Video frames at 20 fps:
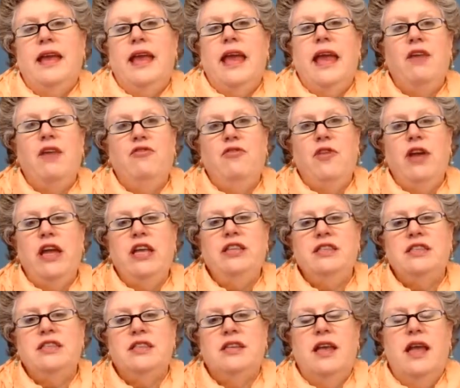Hey
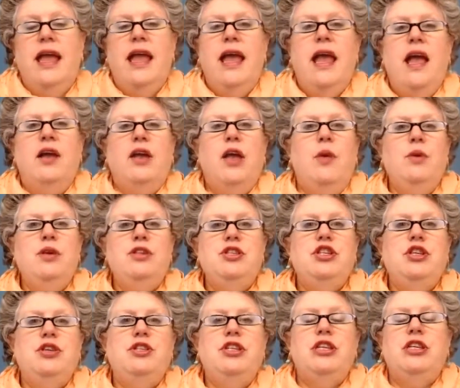friends, coming
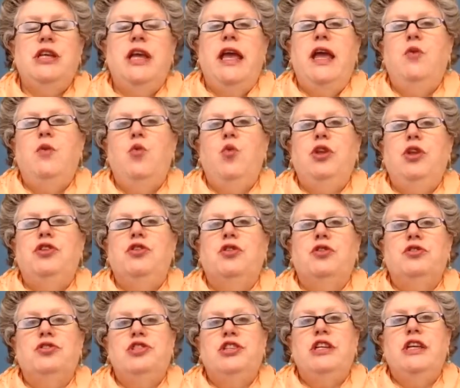to you today with your
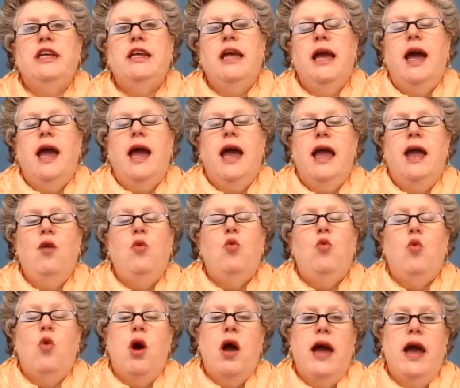
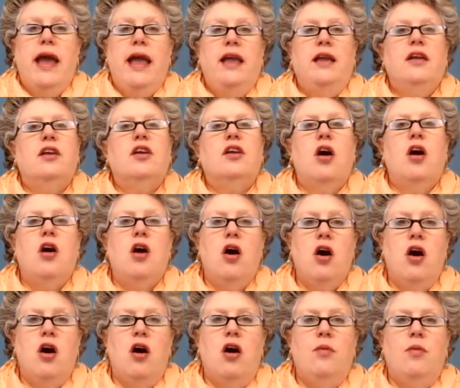DIY
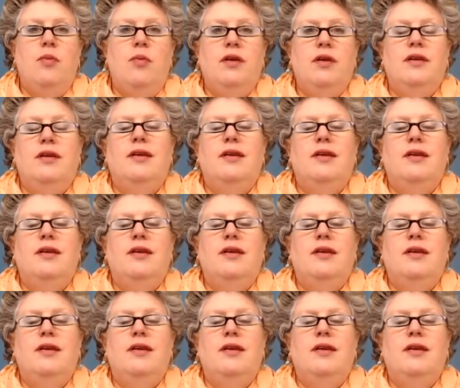calm